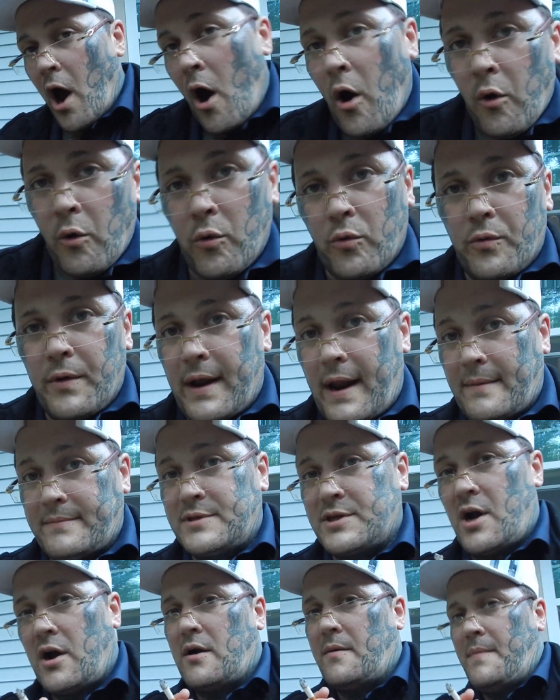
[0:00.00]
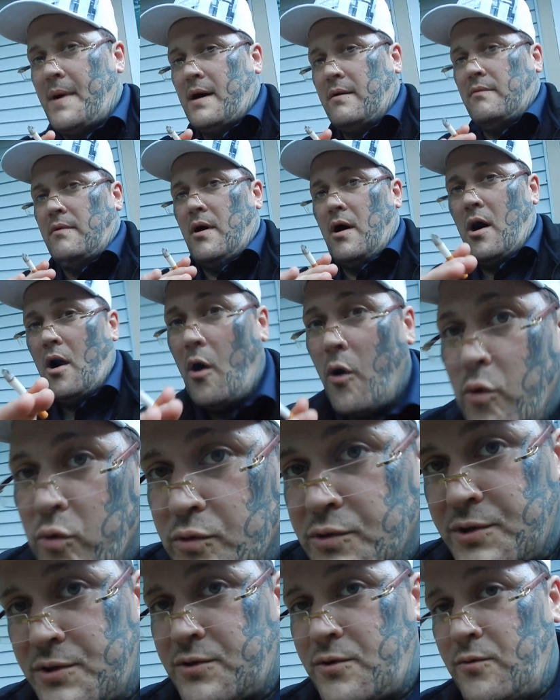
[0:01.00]
old, I'm talking about
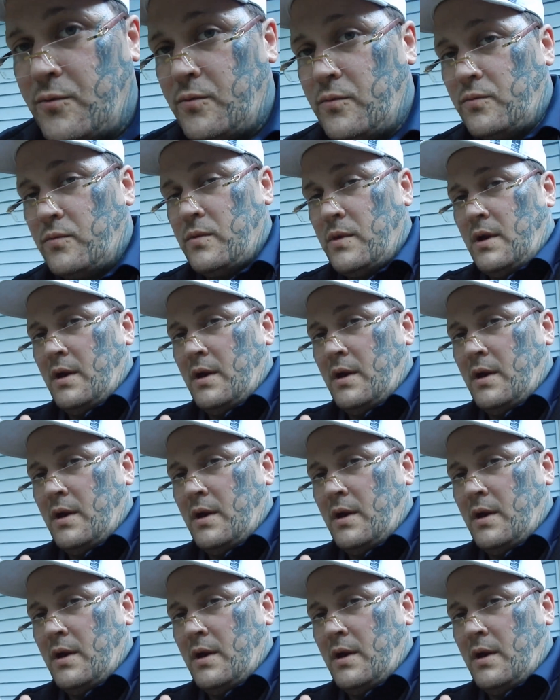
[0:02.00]
old school.